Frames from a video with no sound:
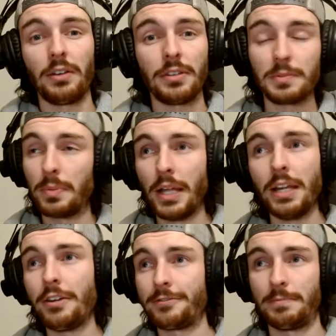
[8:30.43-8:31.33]
There's
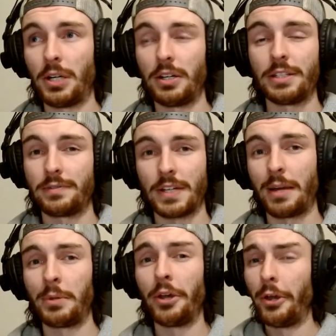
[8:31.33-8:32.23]
plenty of periods of
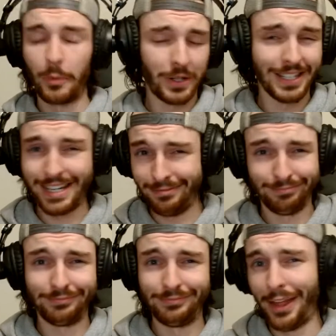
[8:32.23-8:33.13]
time where like
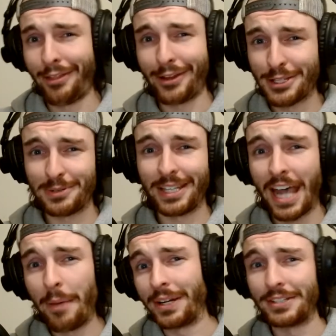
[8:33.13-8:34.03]
nothing is really
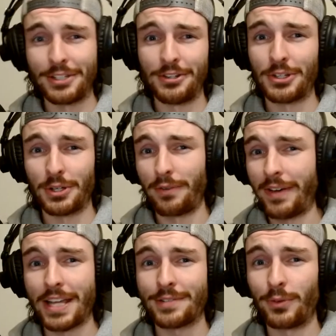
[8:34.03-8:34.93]
happening, so you just sort of
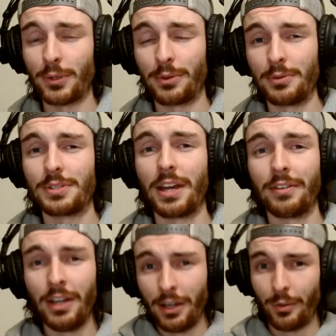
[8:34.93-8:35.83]
fast forward through stuff
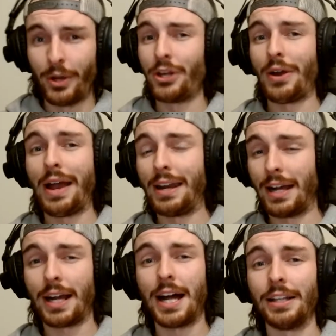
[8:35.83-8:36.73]
when you're at a
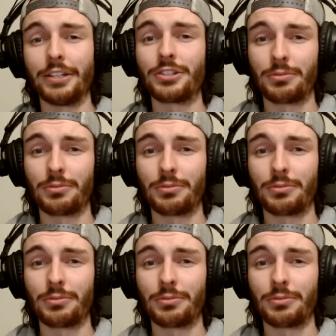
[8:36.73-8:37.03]
college,